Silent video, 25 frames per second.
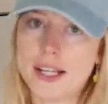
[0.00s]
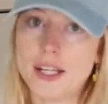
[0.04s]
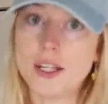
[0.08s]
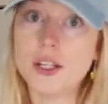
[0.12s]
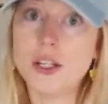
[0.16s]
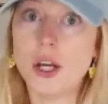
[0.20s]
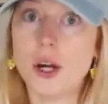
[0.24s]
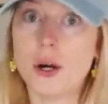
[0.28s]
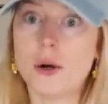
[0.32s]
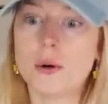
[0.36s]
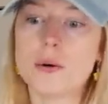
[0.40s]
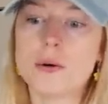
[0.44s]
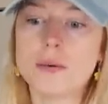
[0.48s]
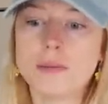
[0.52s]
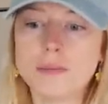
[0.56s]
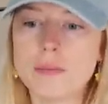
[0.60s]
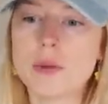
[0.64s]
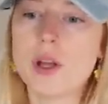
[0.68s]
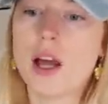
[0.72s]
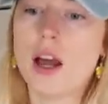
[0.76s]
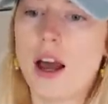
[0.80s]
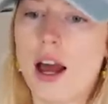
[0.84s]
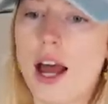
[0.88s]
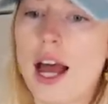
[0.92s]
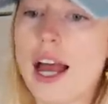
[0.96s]
you know,
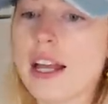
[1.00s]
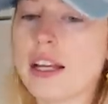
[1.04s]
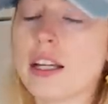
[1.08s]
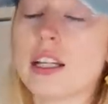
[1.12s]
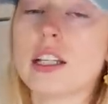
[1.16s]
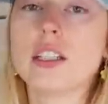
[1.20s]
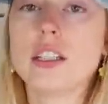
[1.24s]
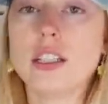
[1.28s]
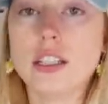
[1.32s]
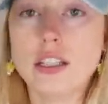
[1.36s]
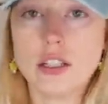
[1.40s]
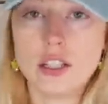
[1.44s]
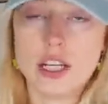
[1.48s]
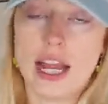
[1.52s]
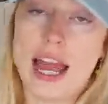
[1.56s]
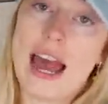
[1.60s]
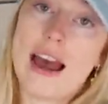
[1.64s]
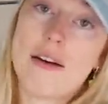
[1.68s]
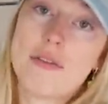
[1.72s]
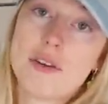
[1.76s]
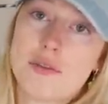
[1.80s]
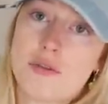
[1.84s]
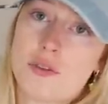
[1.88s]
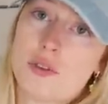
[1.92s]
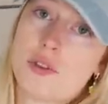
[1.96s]
I could, you could
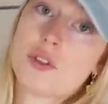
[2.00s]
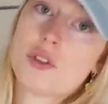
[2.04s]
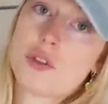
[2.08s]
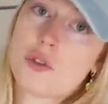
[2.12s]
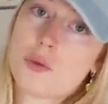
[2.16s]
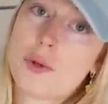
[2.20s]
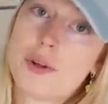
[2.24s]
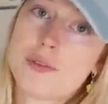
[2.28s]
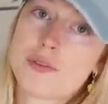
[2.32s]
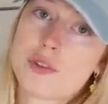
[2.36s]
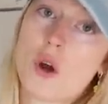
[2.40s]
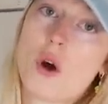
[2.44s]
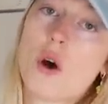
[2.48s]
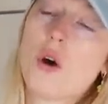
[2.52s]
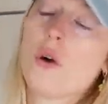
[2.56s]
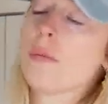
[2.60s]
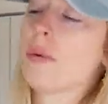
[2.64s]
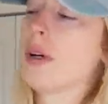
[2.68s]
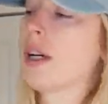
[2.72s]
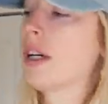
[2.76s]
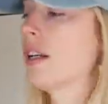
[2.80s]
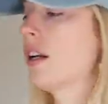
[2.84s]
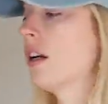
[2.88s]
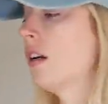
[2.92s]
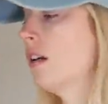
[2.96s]
have it for this thrift haul,
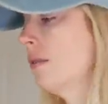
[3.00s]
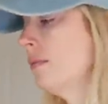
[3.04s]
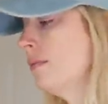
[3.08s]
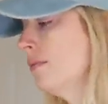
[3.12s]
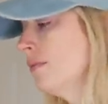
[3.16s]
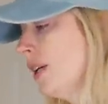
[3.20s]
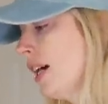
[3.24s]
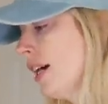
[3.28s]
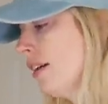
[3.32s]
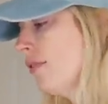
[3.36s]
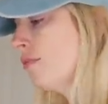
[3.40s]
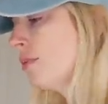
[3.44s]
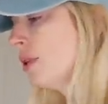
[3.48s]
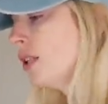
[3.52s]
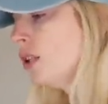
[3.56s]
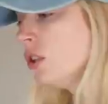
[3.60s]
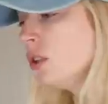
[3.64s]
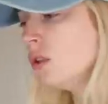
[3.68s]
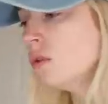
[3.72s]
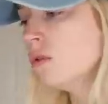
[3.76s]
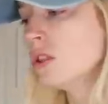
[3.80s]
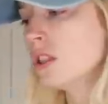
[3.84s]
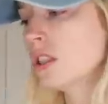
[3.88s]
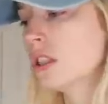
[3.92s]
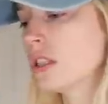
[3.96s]
but um, I've been
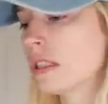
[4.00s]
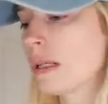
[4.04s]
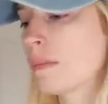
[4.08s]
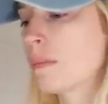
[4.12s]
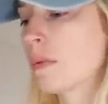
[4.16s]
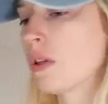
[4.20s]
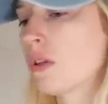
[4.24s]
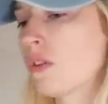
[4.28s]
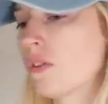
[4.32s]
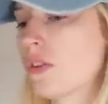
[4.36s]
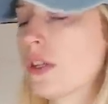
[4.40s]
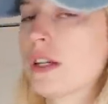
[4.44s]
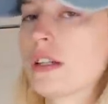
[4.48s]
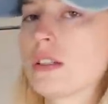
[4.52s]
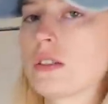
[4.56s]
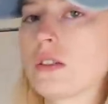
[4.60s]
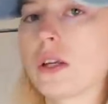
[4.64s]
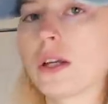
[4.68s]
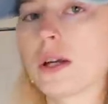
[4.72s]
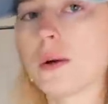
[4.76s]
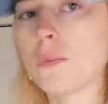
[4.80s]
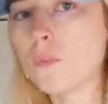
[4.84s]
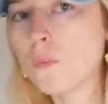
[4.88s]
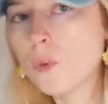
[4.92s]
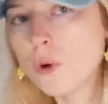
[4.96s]
using some of the things.
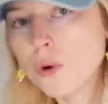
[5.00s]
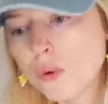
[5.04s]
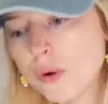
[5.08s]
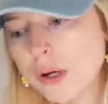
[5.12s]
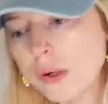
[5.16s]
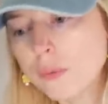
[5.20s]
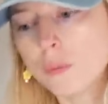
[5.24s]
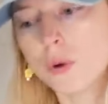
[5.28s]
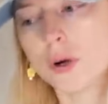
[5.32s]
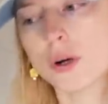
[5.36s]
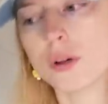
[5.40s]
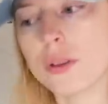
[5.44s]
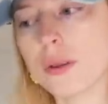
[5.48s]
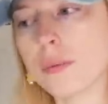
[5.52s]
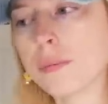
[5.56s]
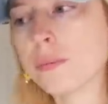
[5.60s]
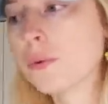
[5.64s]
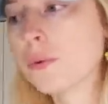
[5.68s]
Like I'm wearing one of them